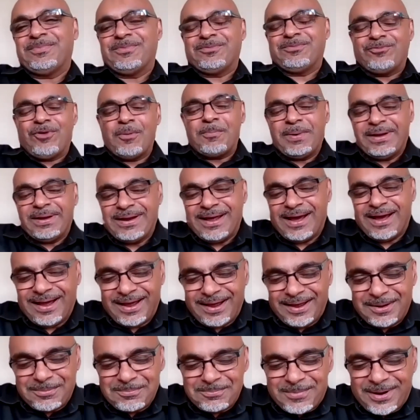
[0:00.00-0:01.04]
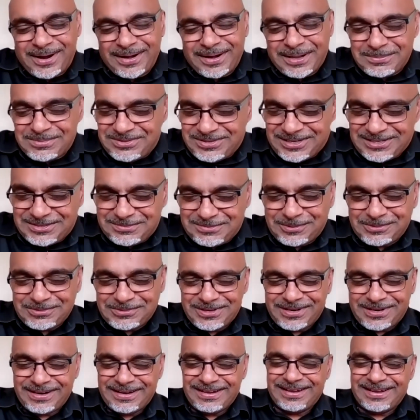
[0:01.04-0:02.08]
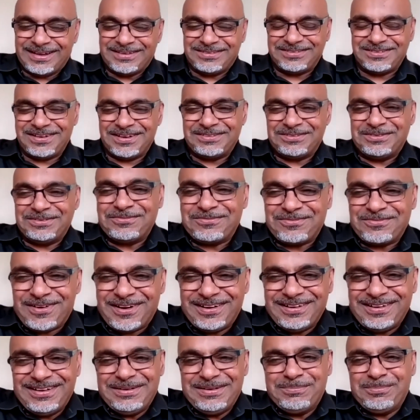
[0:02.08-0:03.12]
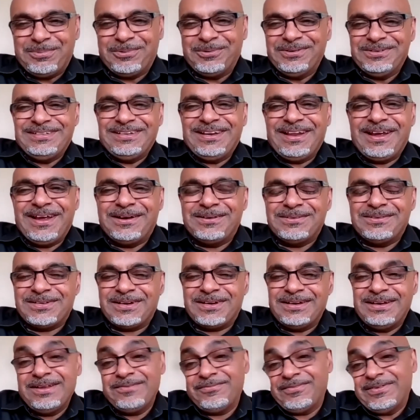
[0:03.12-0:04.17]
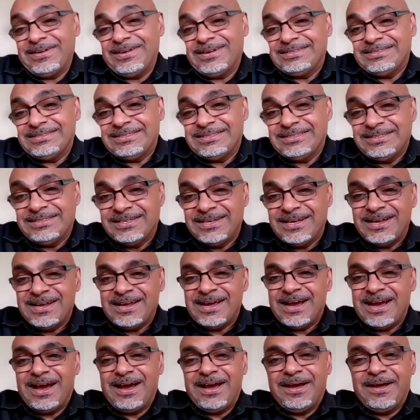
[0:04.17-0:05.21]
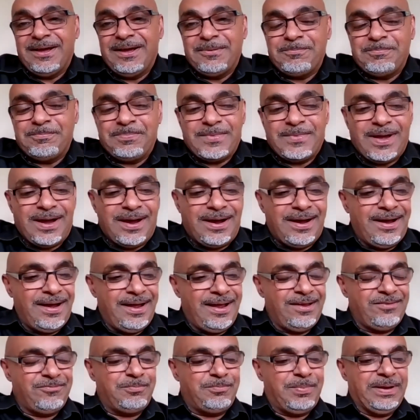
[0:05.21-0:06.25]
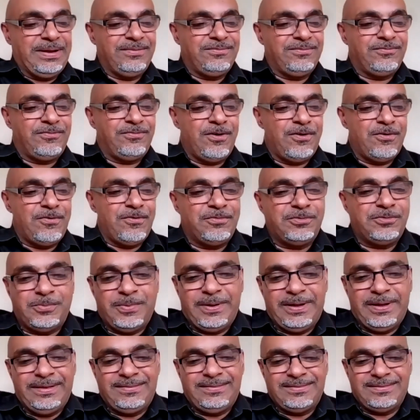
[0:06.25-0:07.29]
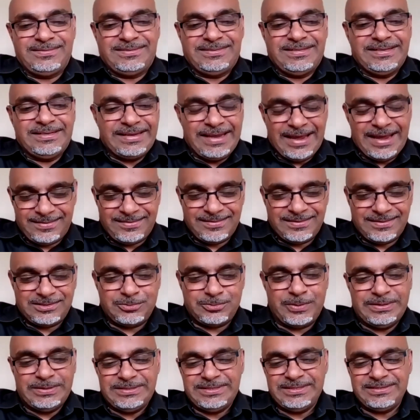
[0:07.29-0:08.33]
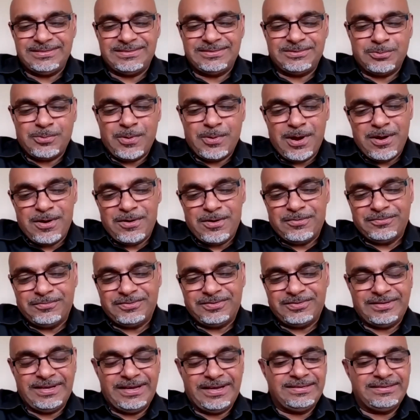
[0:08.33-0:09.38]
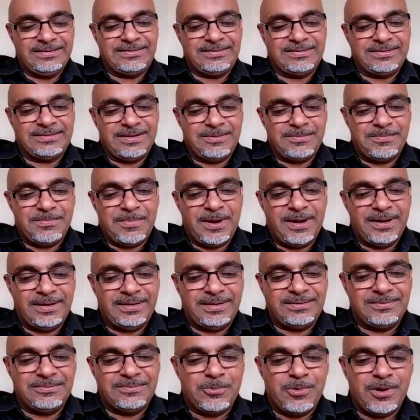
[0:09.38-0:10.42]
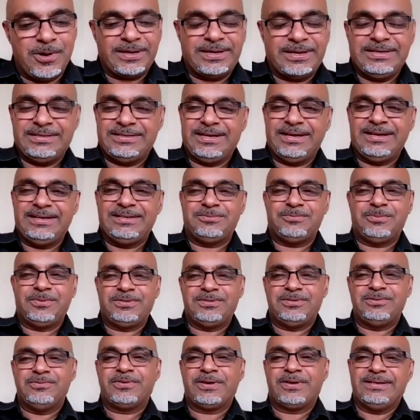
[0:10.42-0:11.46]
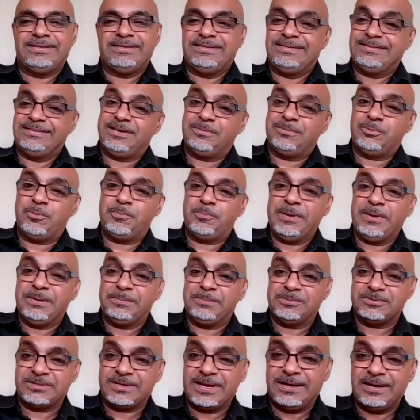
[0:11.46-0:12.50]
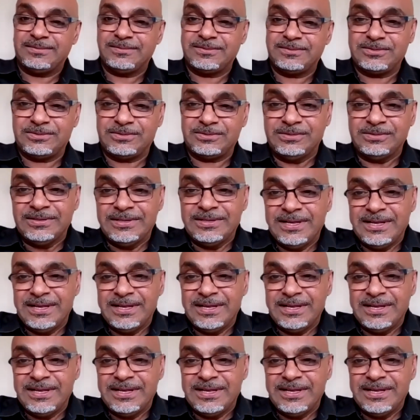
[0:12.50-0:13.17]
Robin, my name's Jaspal Dhani, as you've rightly pointed out. I live in London. I've been involved with Together 2012 since my working days with UK Disabled People's Council.